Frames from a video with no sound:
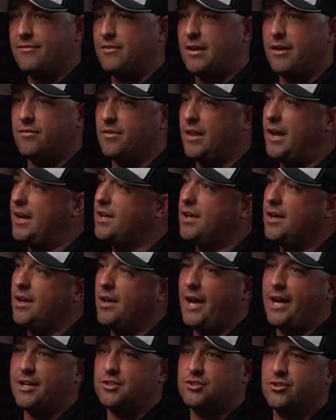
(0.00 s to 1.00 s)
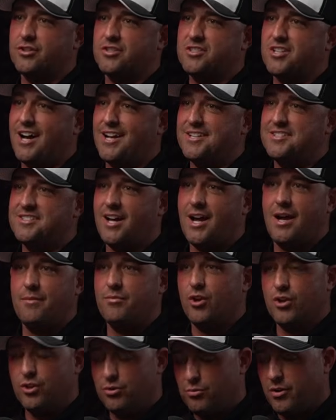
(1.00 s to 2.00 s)
have to have like exercise
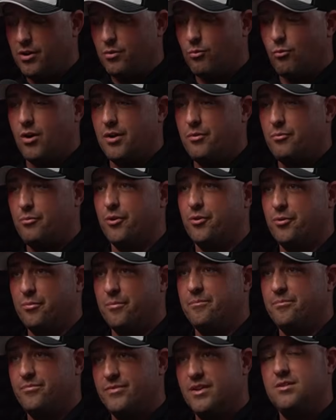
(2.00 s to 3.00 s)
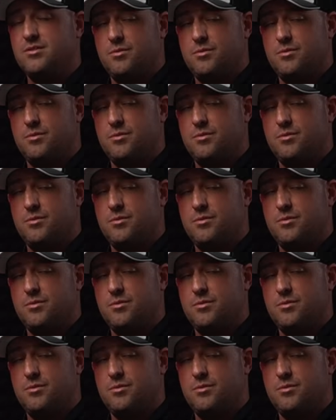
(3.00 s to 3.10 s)
time. You were in one room.